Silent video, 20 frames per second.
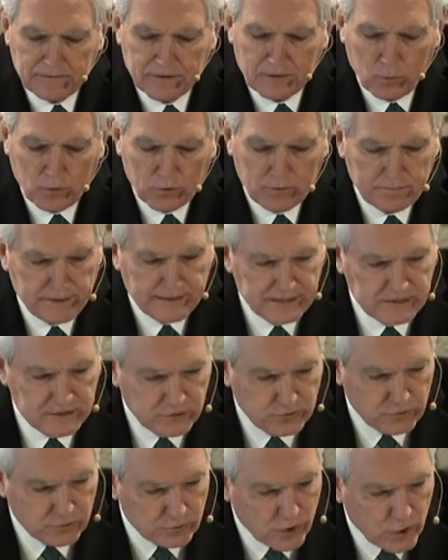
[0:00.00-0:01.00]
The word means
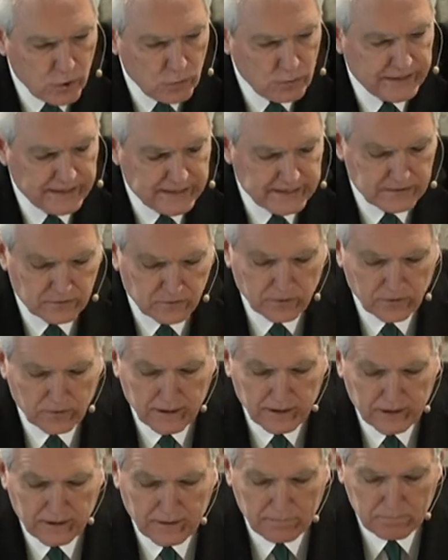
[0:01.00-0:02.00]
groaning or
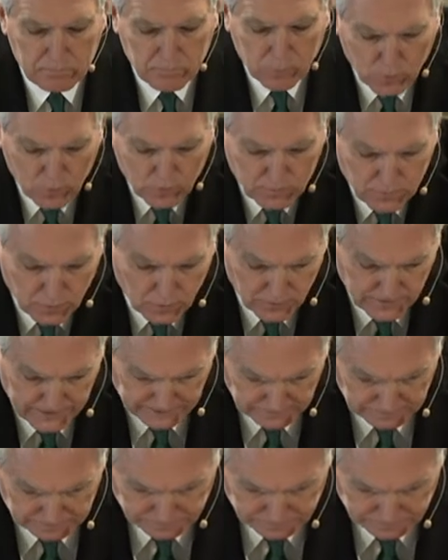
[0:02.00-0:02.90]
murmuring.